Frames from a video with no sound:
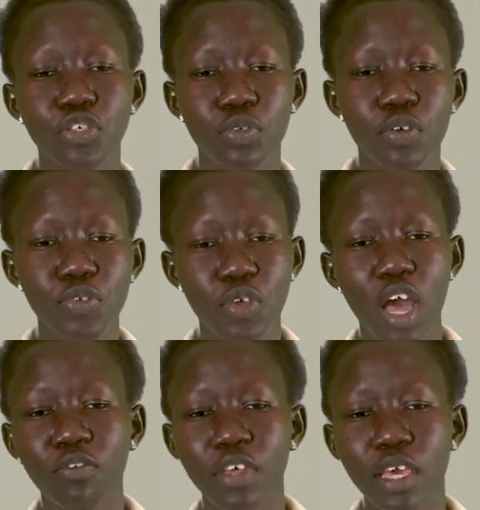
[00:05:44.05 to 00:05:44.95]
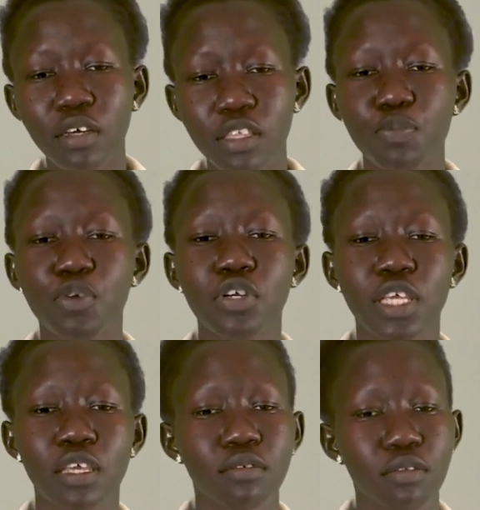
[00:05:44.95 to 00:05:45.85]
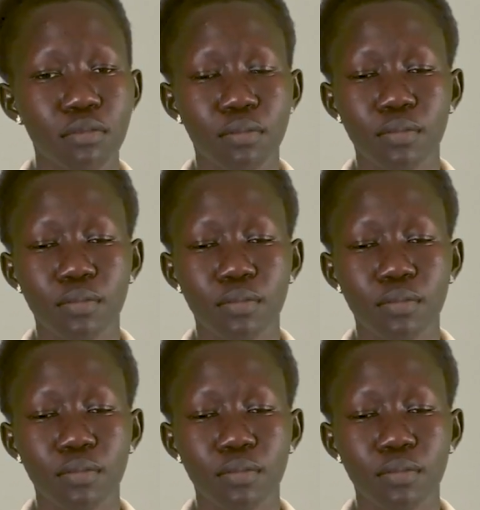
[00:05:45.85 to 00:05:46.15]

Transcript: should also have healthy proteins.